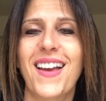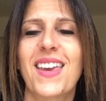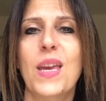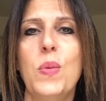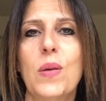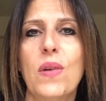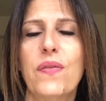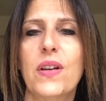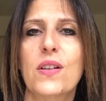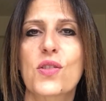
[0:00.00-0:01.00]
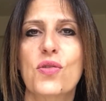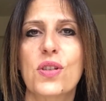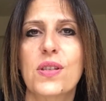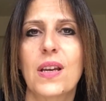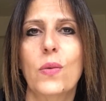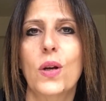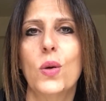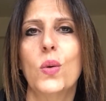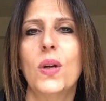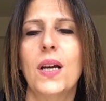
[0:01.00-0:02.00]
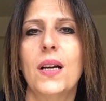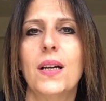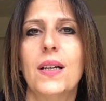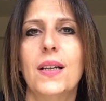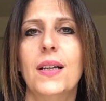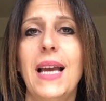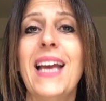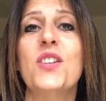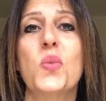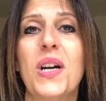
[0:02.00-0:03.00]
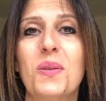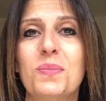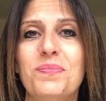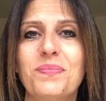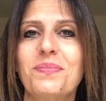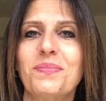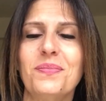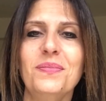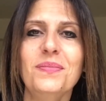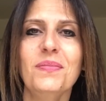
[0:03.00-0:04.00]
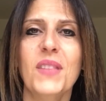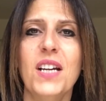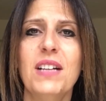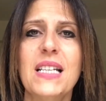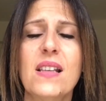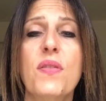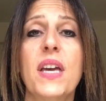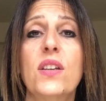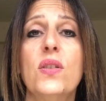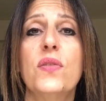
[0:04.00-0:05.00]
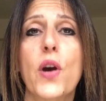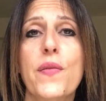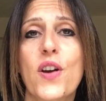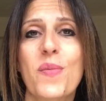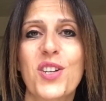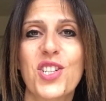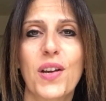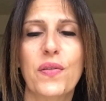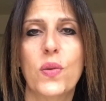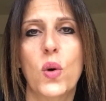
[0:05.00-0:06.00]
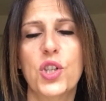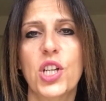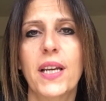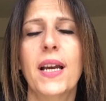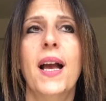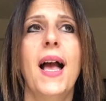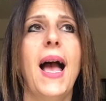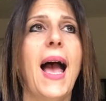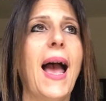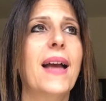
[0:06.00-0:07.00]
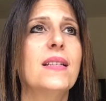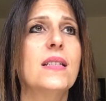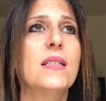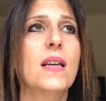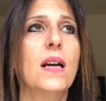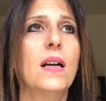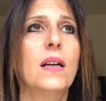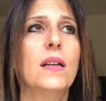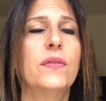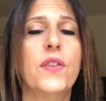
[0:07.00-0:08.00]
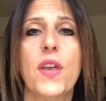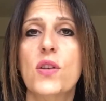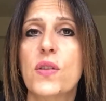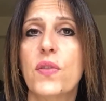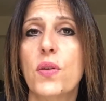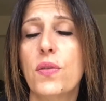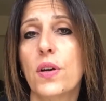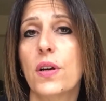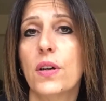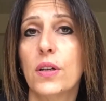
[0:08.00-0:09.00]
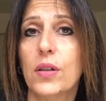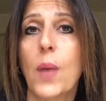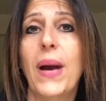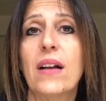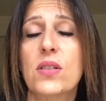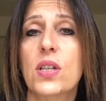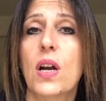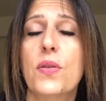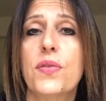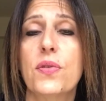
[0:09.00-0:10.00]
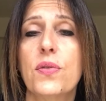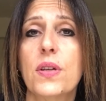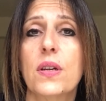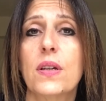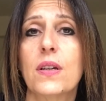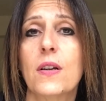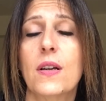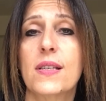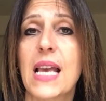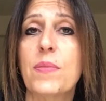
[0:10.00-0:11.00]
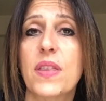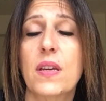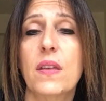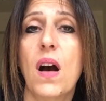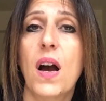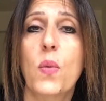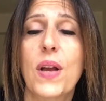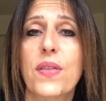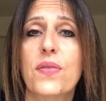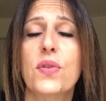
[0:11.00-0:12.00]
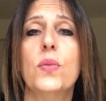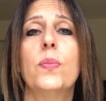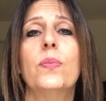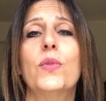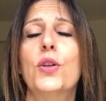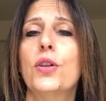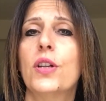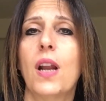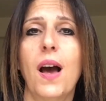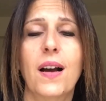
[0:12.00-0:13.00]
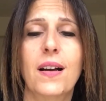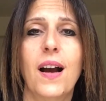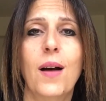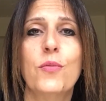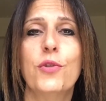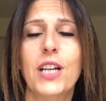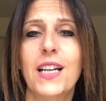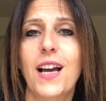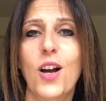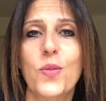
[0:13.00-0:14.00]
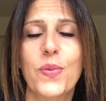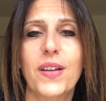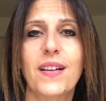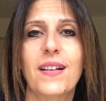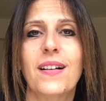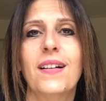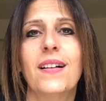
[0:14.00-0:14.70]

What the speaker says: and keeping my fingers crossed that it will all end well. All right, so thank you very much again for watching. And for those of you that are about to go through the same thing that I went through, good luck. I'm really hoping